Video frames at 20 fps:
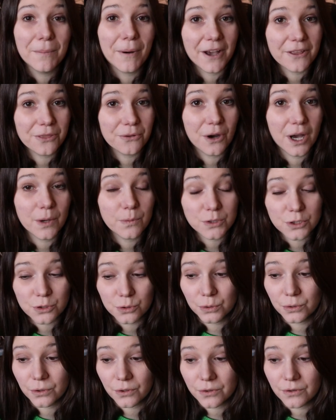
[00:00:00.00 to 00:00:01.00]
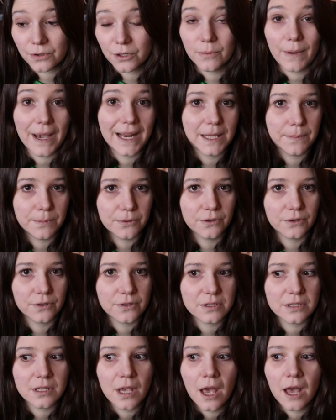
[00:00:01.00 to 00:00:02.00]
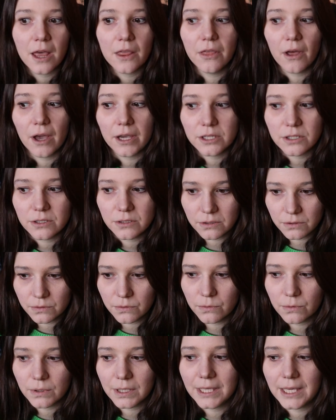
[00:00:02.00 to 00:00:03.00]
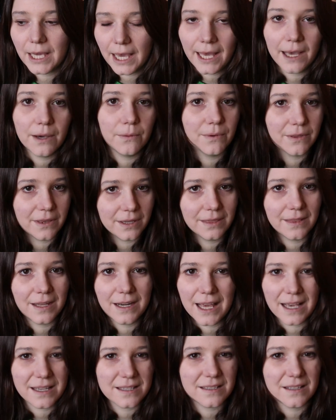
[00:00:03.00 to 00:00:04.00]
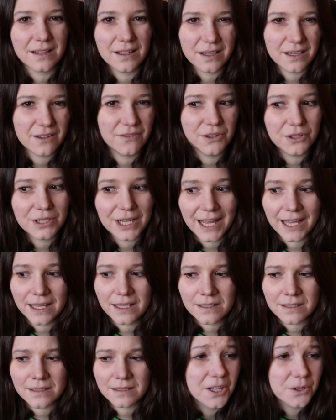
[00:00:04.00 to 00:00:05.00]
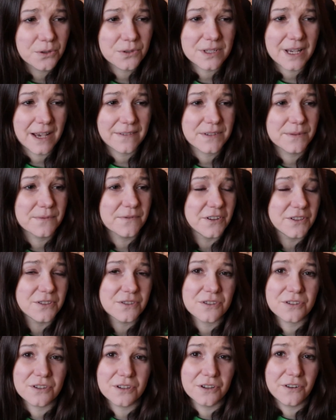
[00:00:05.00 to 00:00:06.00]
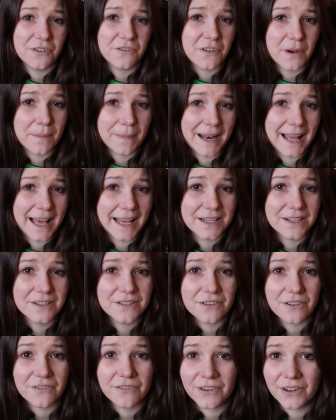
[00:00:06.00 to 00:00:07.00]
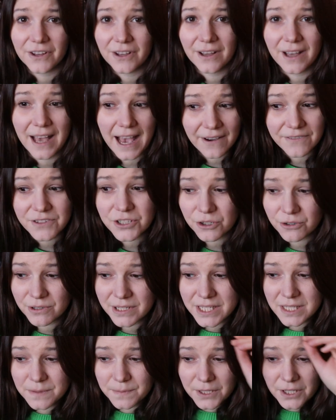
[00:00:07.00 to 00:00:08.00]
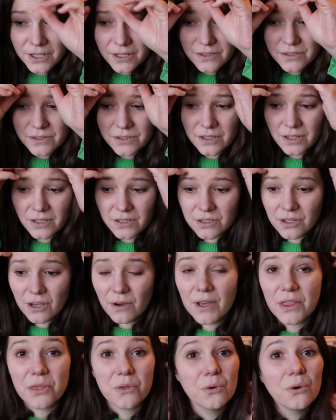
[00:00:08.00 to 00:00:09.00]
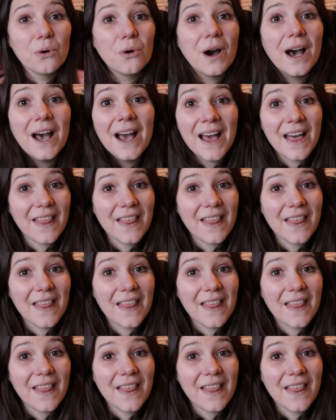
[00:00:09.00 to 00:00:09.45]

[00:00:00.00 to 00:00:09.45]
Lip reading: But I thought I would talk through any books that I do get within the next like few days. I also have some fun stuff planned for after Christmas, so I thought